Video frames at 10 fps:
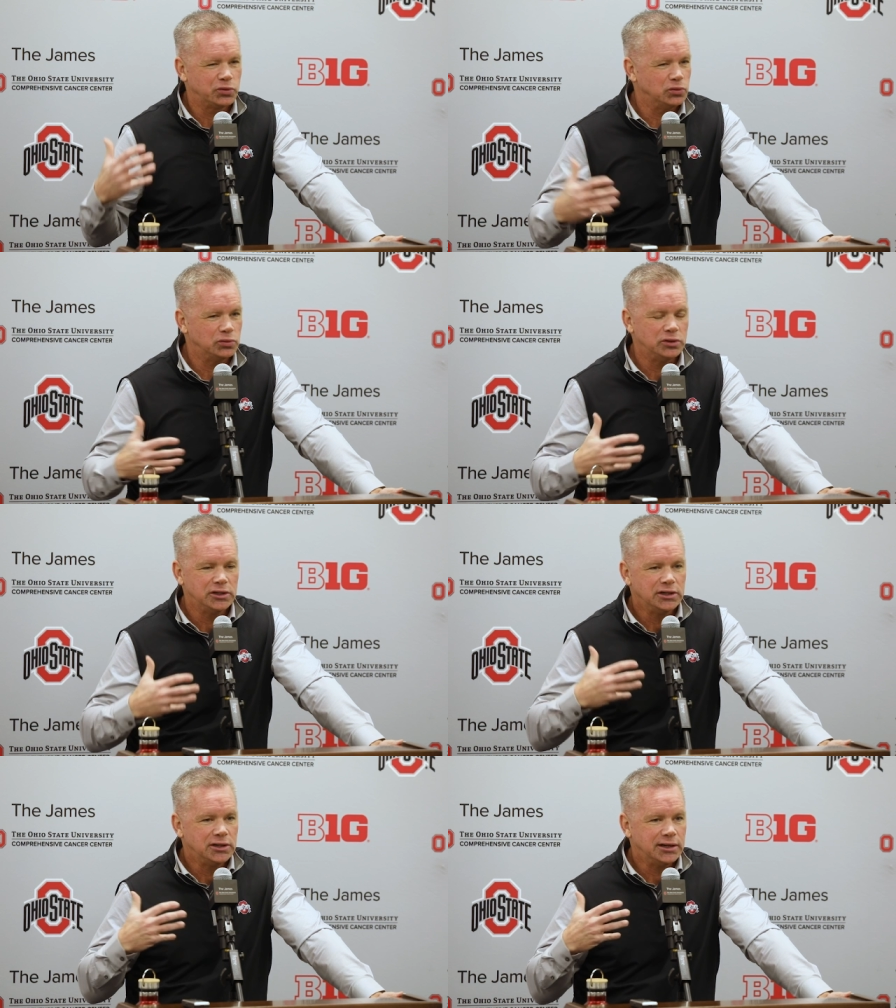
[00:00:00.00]
through
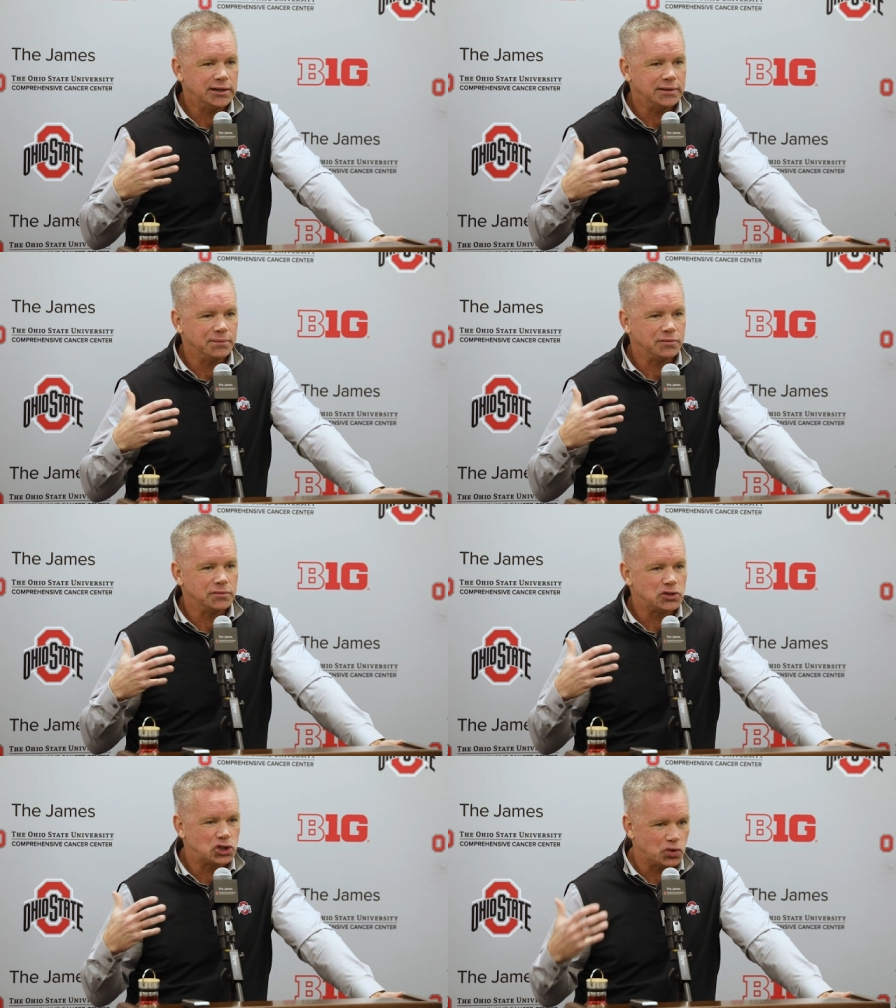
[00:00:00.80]
uh,
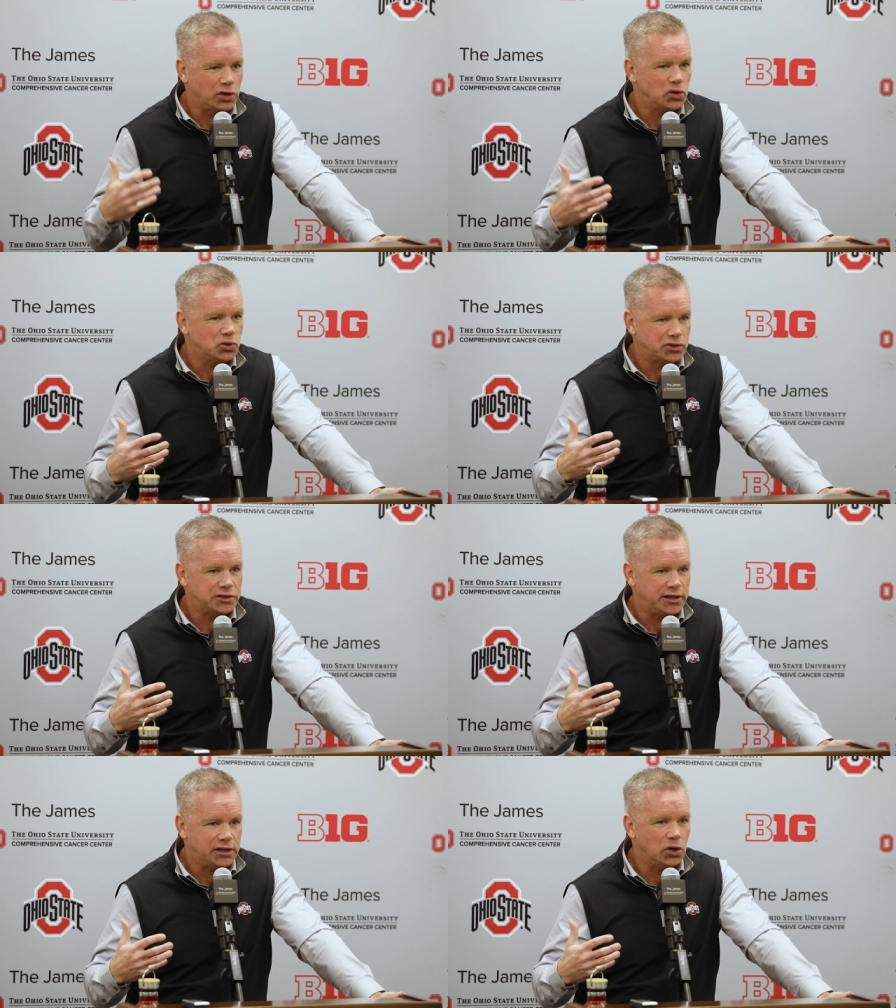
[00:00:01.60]
struggles
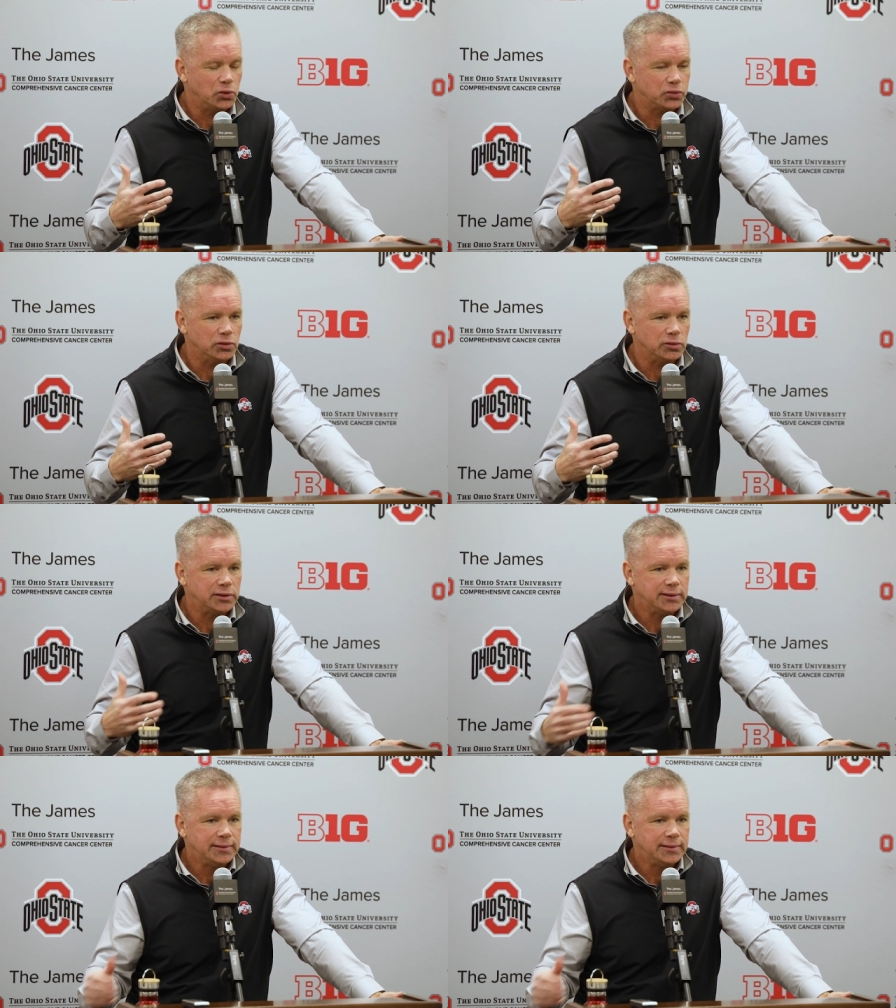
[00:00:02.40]
that they go through.